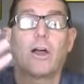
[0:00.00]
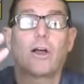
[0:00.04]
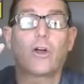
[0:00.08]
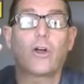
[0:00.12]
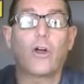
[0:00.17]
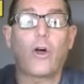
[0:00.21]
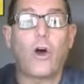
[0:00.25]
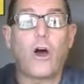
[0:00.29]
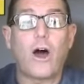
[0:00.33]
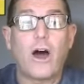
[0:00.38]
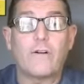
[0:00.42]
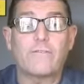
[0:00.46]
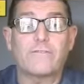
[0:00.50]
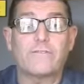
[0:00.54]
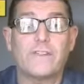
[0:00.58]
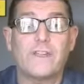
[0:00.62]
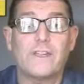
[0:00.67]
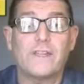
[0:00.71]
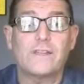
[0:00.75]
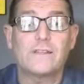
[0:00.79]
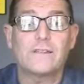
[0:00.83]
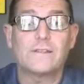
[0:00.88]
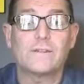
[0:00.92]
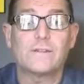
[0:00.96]

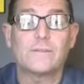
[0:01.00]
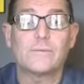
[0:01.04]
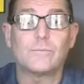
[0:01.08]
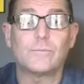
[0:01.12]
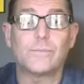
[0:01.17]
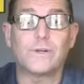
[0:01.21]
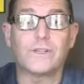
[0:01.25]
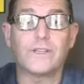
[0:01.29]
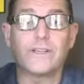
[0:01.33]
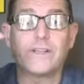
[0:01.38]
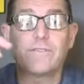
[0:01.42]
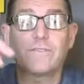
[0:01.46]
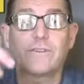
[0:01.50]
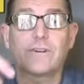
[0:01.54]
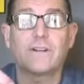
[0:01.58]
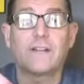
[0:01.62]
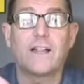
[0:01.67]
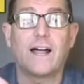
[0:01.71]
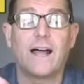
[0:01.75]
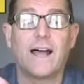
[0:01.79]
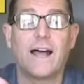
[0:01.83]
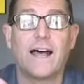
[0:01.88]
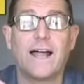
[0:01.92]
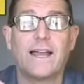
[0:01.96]
Coffee, believe it or
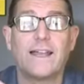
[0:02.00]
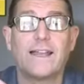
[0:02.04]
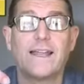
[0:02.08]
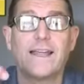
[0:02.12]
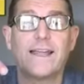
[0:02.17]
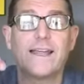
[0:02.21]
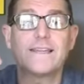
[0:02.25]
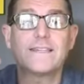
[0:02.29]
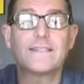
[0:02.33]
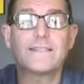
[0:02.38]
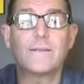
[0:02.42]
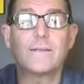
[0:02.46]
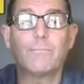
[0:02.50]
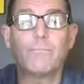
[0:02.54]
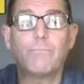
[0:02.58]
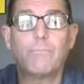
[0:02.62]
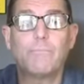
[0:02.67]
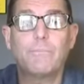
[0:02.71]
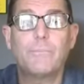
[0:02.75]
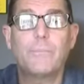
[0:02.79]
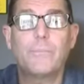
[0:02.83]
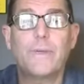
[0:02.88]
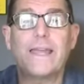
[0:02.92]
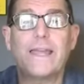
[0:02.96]
not, is the
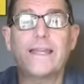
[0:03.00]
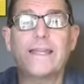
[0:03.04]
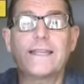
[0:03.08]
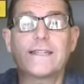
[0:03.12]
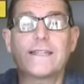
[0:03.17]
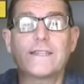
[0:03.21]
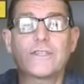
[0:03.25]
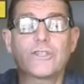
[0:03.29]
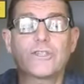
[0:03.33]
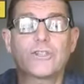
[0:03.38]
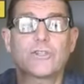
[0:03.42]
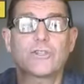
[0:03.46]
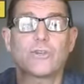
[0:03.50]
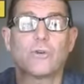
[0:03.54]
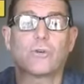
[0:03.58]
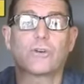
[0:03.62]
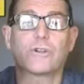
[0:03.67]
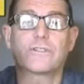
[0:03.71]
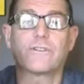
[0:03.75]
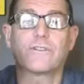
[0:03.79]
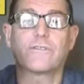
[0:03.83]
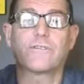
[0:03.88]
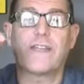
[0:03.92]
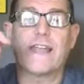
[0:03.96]
biggest
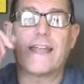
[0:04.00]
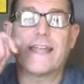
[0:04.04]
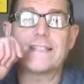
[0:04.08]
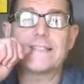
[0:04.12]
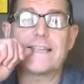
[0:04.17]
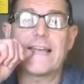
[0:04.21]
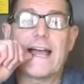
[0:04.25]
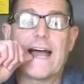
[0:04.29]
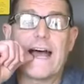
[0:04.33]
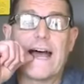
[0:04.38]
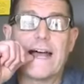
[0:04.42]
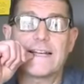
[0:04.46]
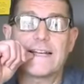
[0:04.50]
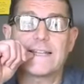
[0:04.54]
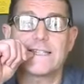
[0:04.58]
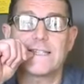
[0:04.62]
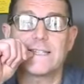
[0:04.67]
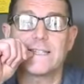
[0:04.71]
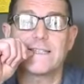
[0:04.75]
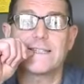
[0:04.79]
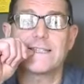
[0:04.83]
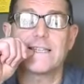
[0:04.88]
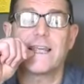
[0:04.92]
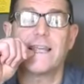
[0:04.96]
source of
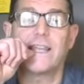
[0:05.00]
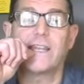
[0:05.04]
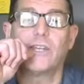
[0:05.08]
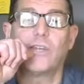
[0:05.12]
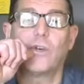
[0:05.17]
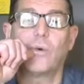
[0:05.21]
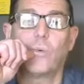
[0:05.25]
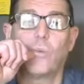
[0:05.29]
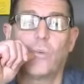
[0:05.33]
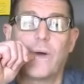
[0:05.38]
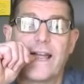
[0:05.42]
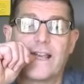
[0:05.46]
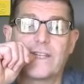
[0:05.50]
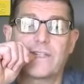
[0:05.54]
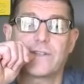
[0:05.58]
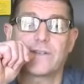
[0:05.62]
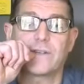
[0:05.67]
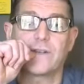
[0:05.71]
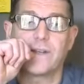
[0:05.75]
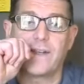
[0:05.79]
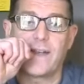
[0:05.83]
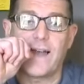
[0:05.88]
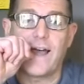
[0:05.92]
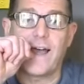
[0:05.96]
antioxidants in the
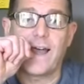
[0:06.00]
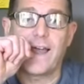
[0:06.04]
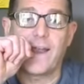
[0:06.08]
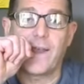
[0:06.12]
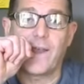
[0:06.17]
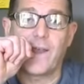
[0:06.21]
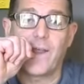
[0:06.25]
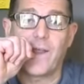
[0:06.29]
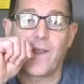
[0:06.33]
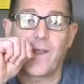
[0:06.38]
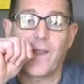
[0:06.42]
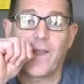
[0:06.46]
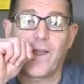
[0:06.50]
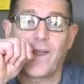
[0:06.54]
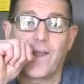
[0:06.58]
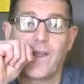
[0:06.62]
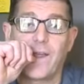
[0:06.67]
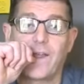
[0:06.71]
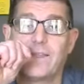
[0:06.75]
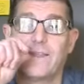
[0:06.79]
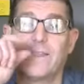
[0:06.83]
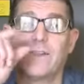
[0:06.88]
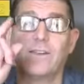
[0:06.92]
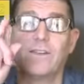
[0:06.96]
Western diet.
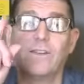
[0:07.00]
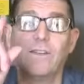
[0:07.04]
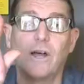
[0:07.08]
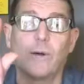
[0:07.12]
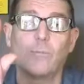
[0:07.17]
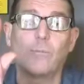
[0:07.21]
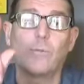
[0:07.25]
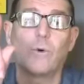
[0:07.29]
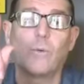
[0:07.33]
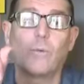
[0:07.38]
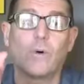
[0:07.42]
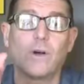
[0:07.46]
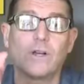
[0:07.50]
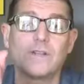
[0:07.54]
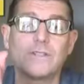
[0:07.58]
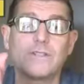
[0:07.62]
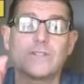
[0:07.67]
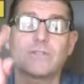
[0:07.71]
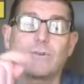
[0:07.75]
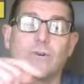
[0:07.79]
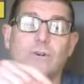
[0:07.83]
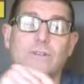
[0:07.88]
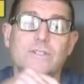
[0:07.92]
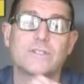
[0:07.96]
The number one
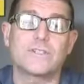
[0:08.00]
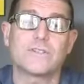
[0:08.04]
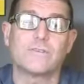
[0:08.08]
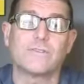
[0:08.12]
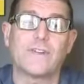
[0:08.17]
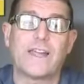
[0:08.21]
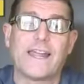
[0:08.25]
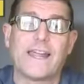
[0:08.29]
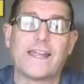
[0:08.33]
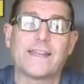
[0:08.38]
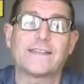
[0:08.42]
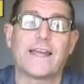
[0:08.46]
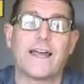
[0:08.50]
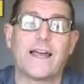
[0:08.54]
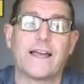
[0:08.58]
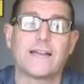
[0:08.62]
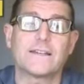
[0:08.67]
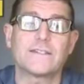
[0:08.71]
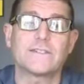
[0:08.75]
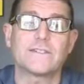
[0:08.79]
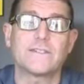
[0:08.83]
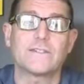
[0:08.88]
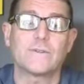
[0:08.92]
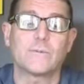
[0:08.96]
source of
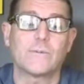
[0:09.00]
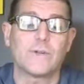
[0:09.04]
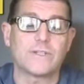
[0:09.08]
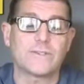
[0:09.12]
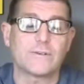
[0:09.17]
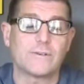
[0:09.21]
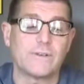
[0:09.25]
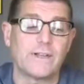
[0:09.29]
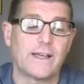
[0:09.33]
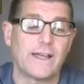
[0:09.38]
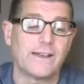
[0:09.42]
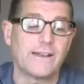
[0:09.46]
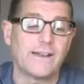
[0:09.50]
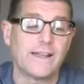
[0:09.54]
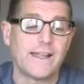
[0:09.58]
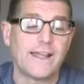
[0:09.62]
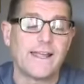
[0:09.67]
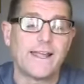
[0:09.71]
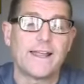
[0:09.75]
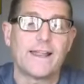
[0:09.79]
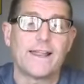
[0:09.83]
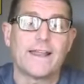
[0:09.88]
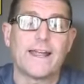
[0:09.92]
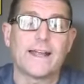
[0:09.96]
antioxidants in the Western diet,
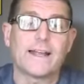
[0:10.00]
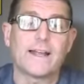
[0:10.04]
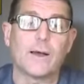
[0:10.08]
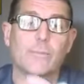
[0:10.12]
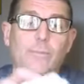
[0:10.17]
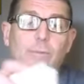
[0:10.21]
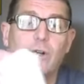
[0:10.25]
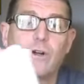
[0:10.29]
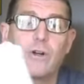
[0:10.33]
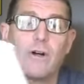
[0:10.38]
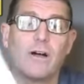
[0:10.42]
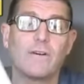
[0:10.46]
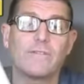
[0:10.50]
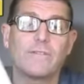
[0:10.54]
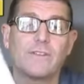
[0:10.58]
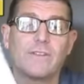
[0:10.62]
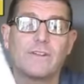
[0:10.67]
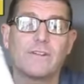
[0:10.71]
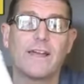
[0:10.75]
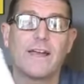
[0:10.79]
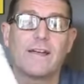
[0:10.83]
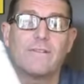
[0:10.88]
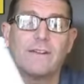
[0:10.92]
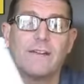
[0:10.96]
that cup of coffee
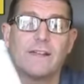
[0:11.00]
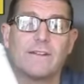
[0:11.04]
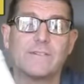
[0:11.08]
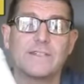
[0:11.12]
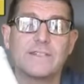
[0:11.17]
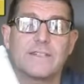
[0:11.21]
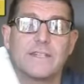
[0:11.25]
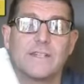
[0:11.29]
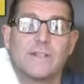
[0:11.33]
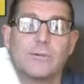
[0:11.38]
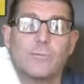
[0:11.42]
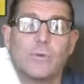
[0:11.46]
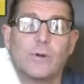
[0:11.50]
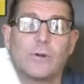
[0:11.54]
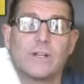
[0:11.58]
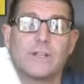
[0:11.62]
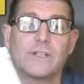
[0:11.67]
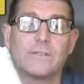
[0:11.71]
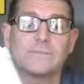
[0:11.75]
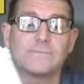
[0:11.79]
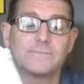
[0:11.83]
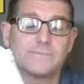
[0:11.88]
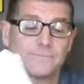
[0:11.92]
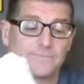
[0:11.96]
you're having every single morning.